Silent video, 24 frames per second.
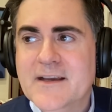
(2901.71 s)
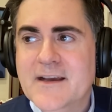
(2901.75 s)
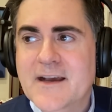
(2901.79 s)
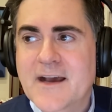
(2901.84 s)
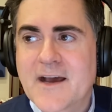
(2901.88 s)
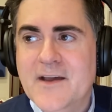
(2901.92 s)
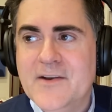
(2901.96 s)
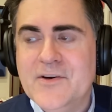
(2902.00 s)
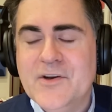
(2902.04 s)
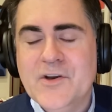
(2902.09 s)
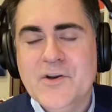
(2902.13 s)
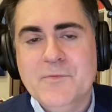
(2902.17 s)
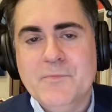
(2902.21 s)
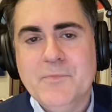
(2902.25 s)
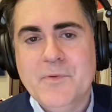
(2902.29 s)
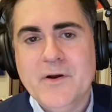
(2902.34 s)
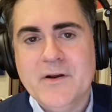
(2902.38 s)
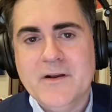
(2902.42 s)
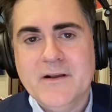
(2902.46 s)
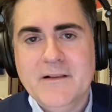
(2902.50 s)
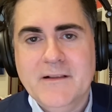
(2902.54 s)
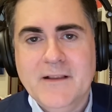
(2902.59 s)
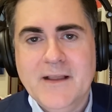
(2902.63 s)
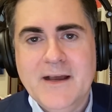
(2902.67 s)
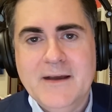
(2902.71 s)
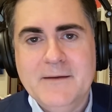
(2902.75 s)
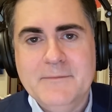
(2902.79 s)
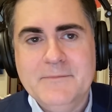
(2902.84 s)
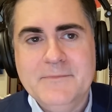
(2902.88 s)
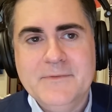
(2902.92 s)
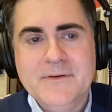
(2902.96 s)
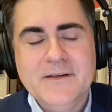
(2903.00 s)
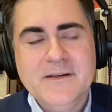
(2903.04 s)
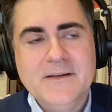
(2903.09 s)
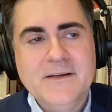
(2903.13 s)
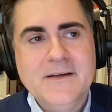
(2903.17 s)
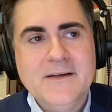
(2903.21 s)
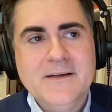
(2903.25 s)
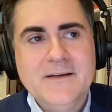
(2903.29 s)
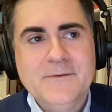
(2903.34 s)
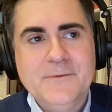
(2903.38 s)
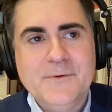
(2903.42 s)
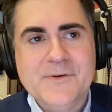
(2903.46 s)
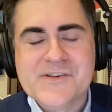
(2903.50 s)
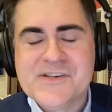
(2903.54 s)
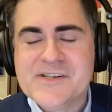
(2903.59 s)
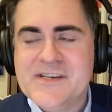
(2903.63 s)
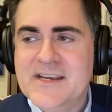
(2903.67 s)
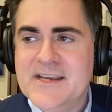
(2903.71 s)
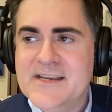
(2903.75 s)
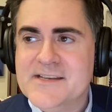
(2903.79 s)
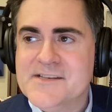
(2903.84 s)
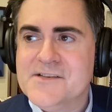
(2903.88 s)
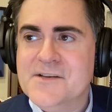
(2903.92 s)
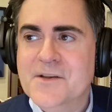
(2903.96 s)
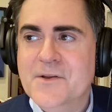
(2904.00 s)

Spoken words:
a new book club with C.S.